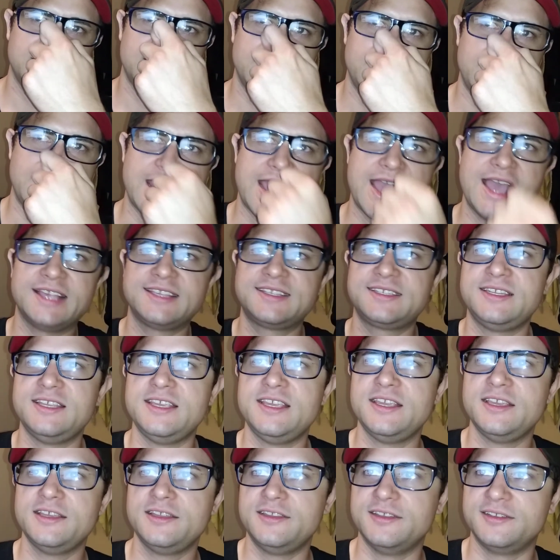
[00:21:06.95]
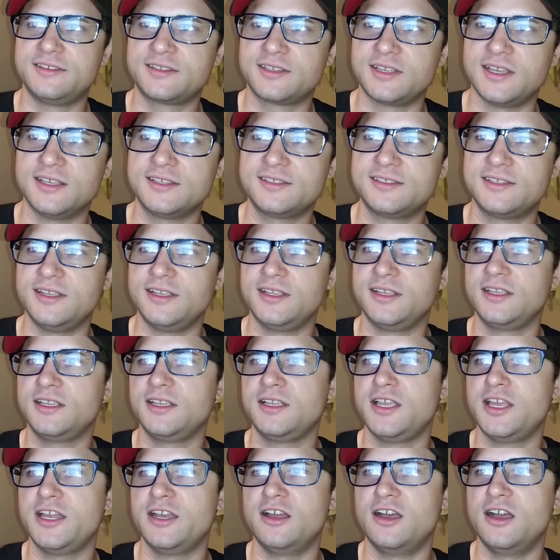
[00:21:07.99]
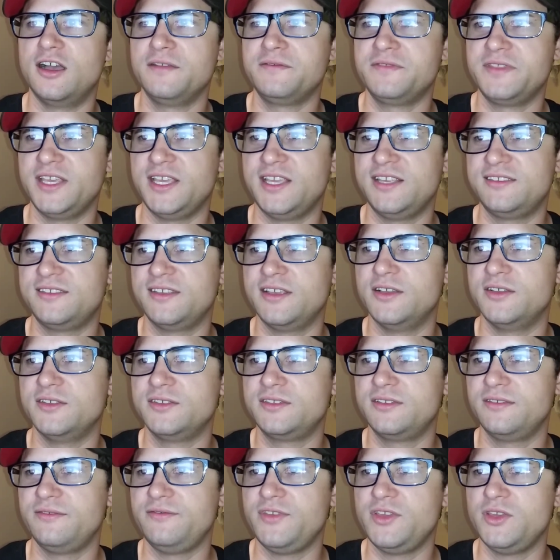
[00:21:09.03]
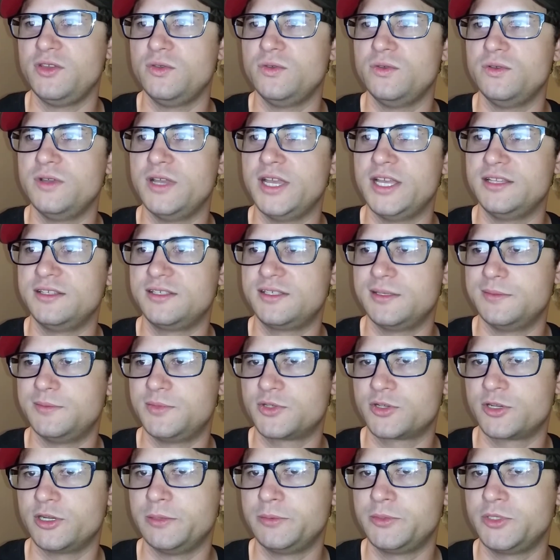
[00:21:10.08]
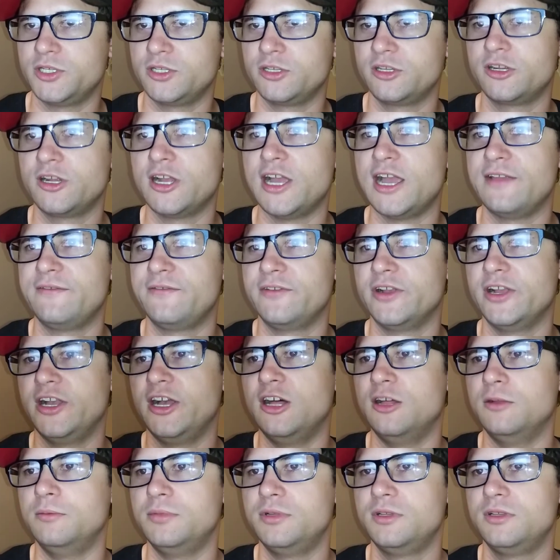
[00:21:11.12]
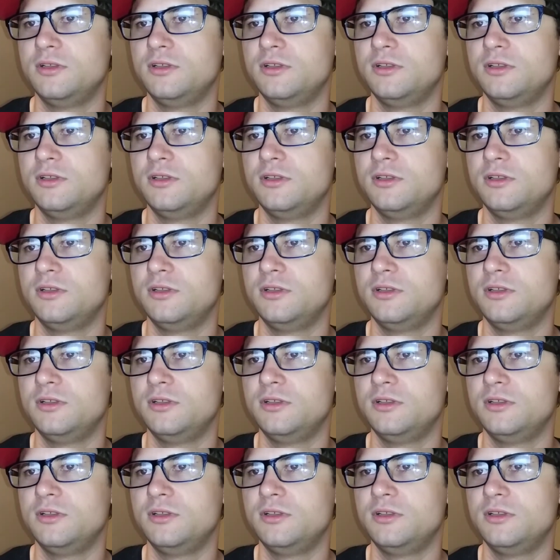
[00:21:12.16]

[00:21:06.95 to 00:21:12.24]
a nasty, disgusting, and off to his house view and subscription cry for help.